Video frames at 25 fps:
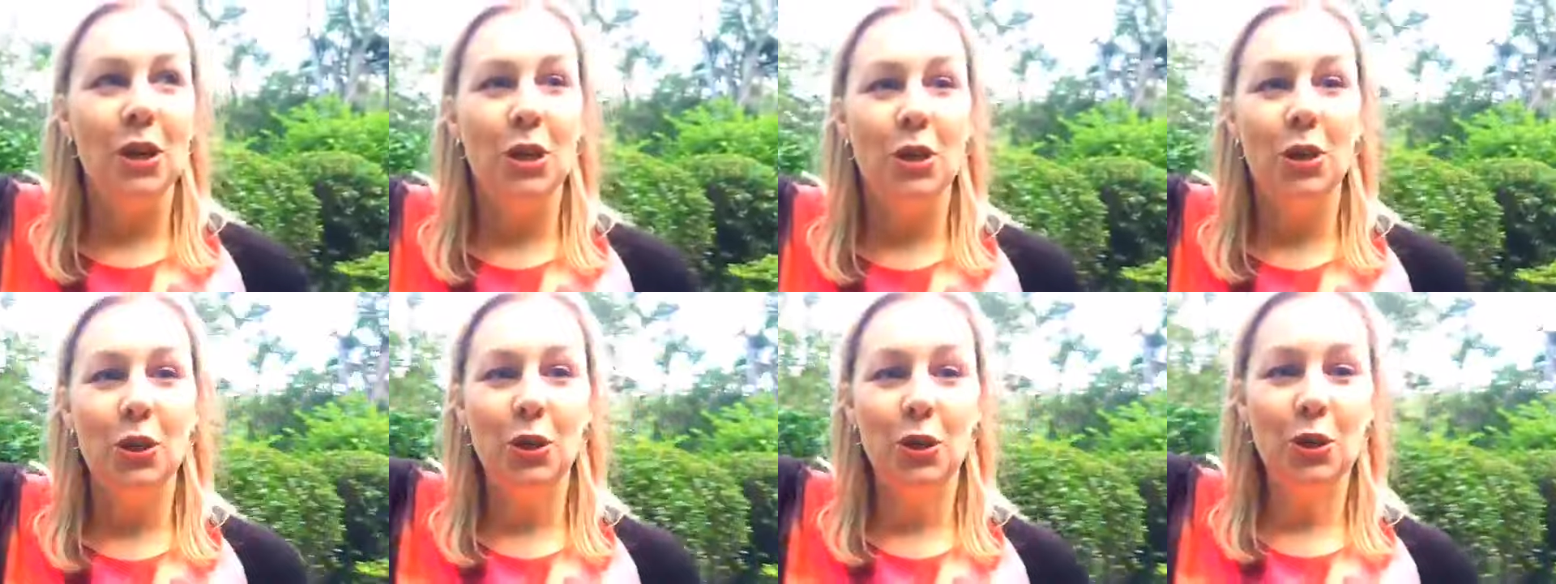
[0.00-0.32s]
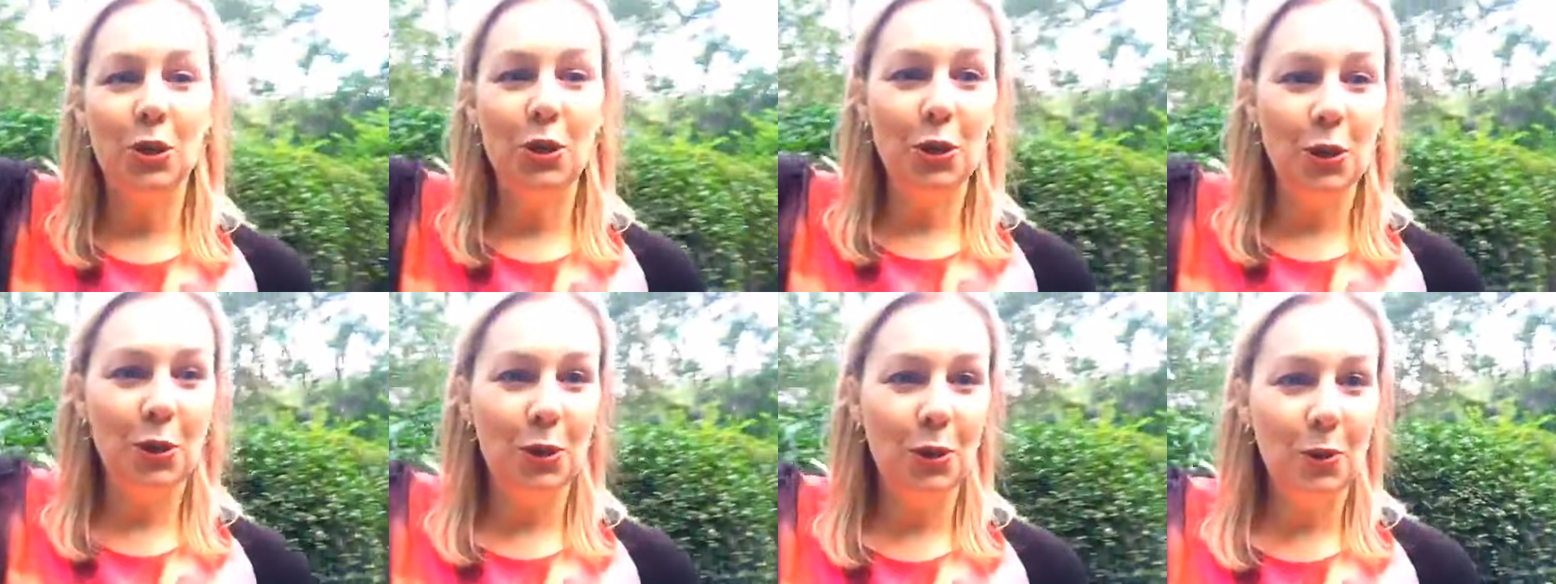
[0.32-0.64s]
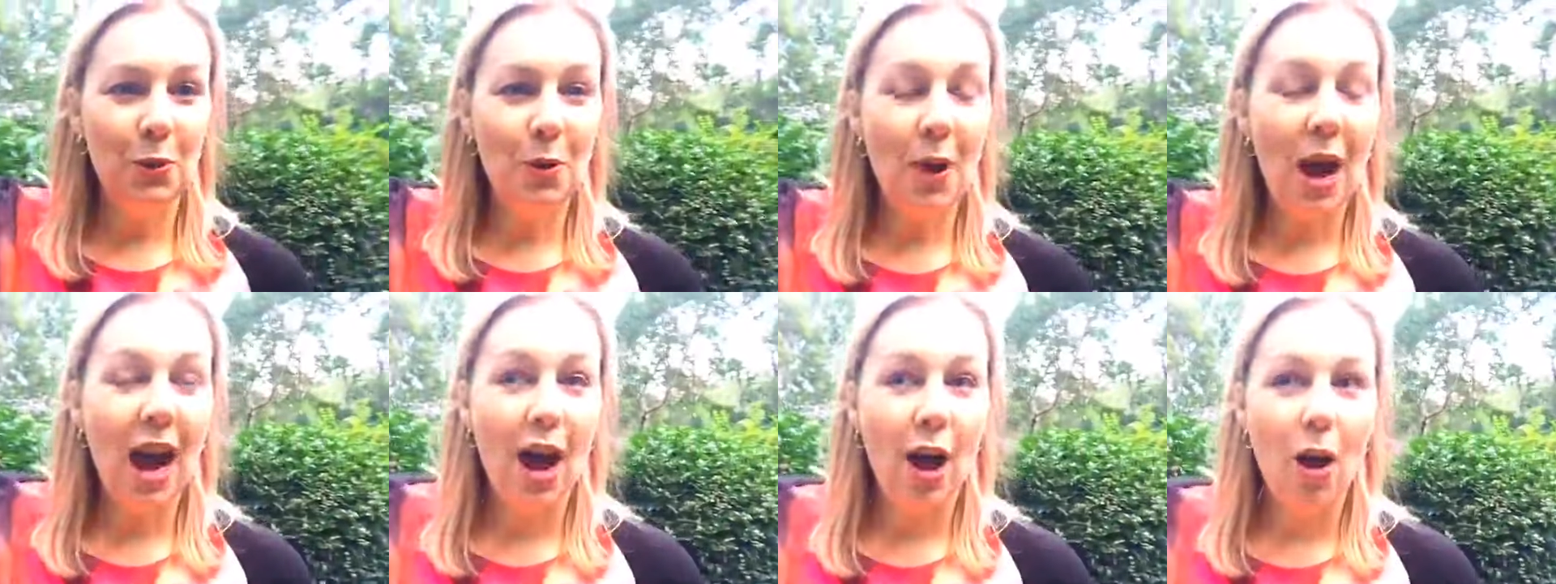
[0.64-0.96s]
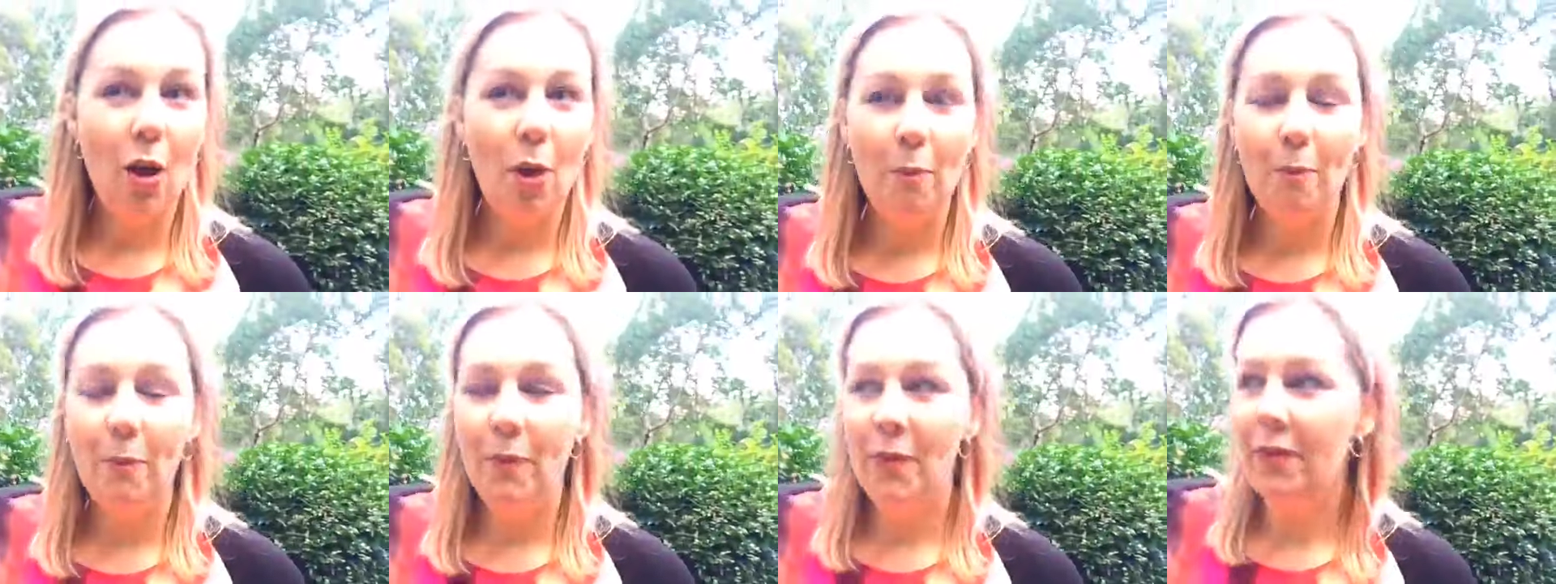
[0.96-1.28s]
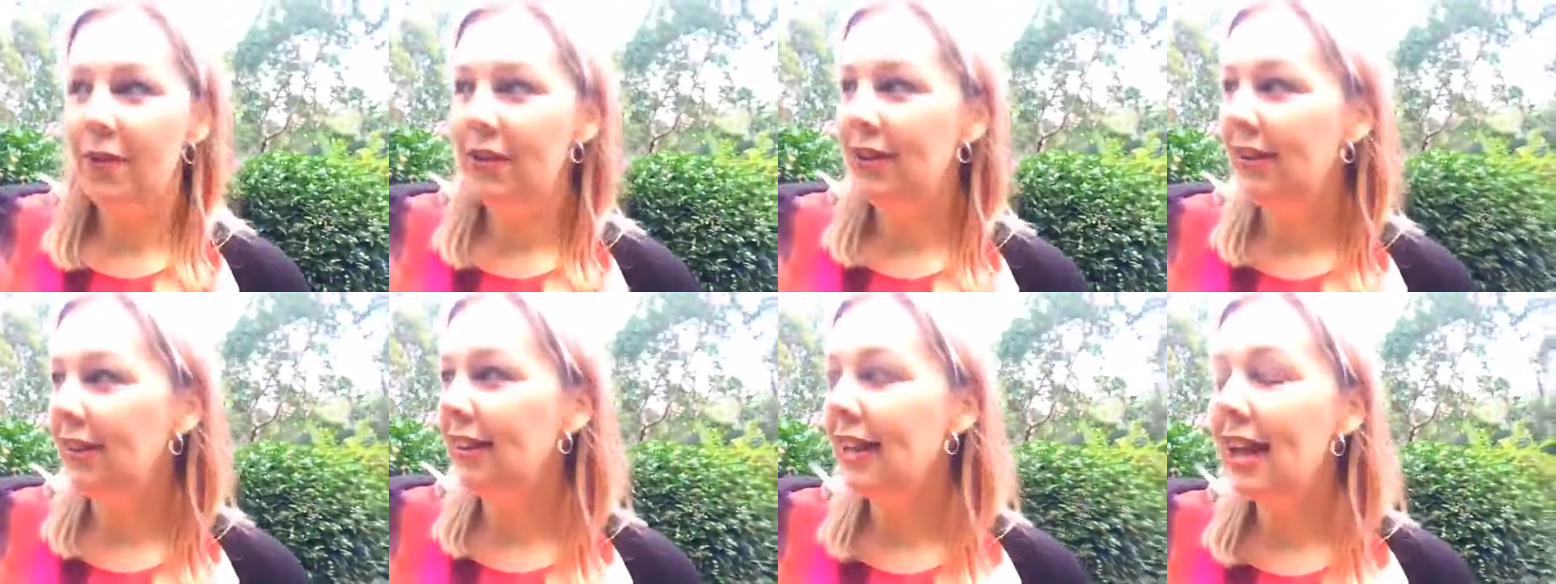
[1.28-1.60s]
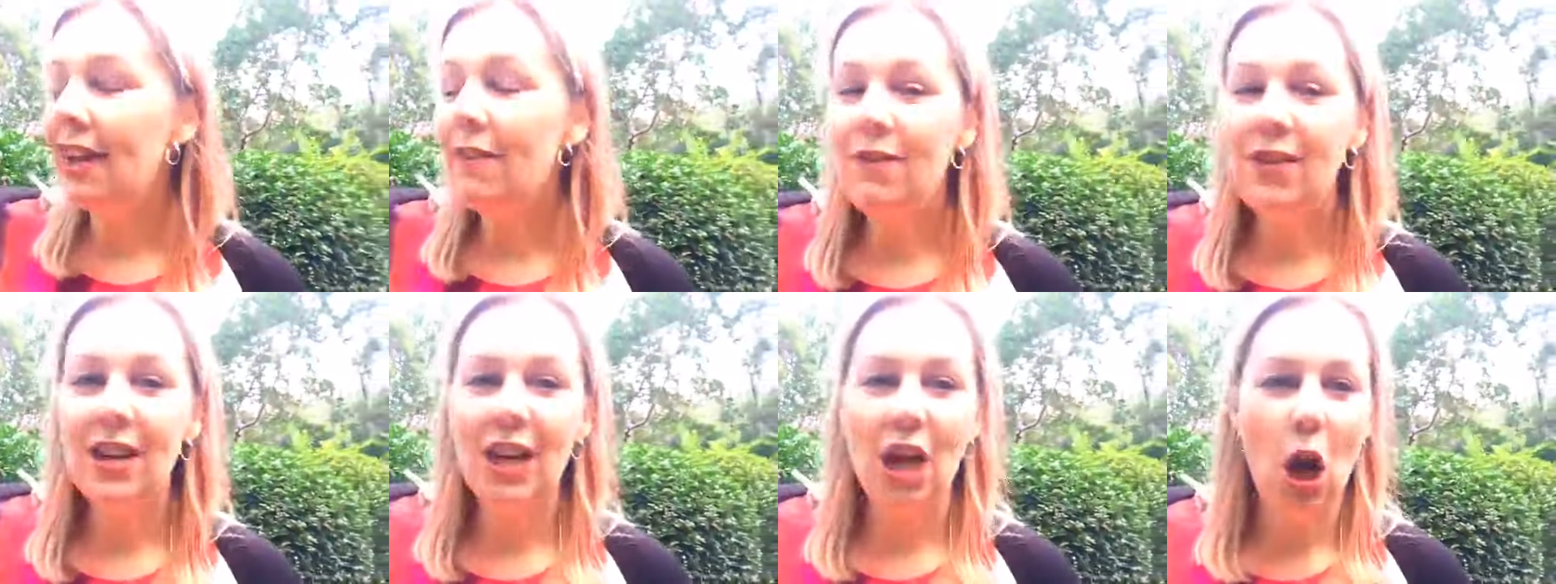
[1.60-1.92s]
Sue, our
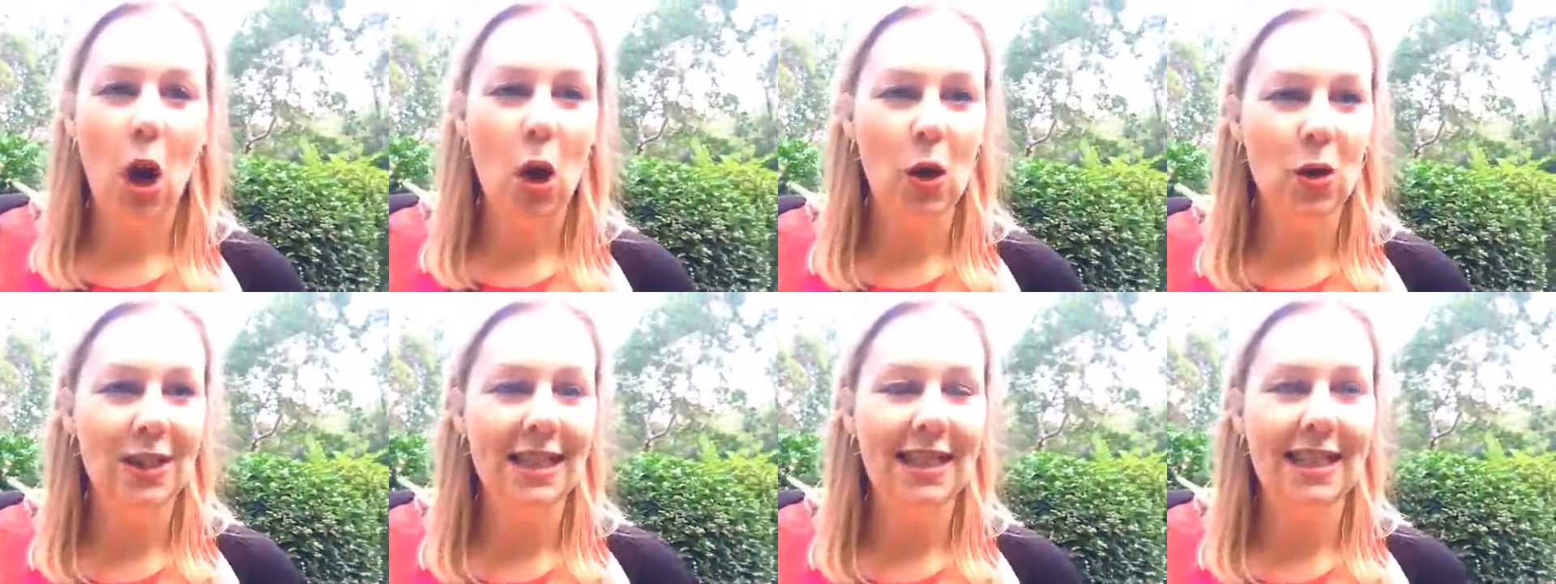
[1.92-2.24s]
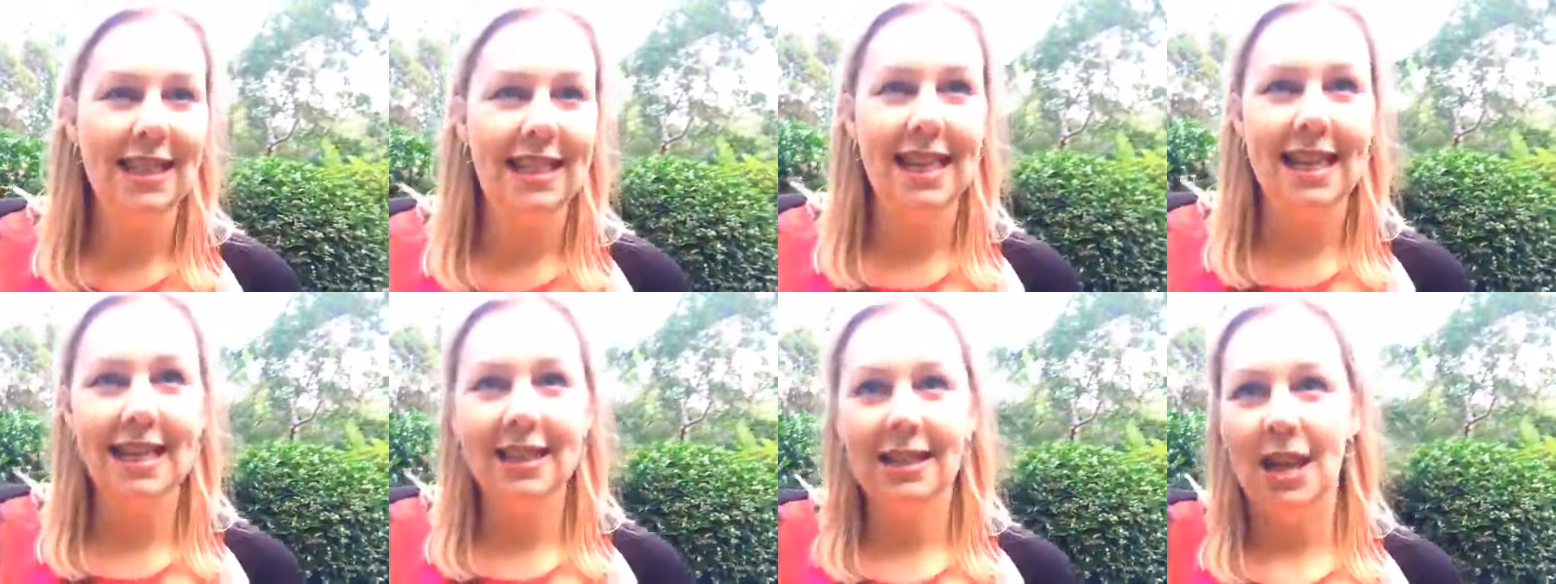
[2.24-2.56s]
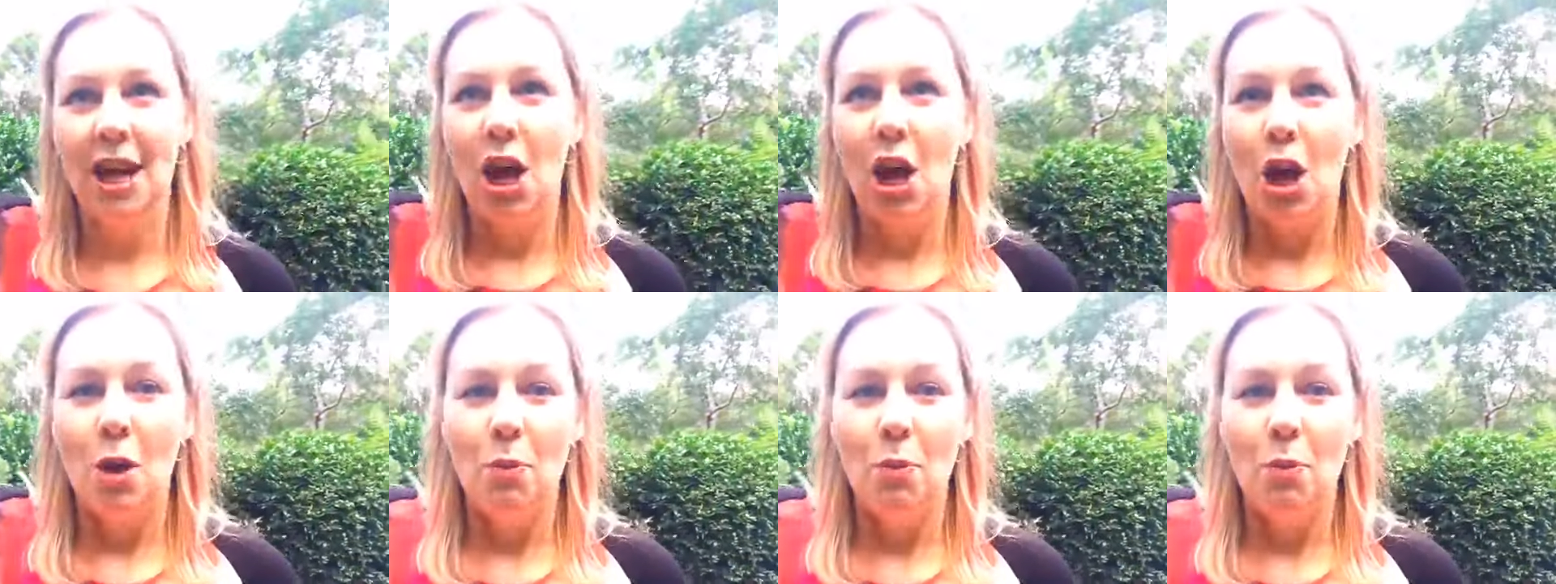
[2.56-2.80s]
lovely hostess,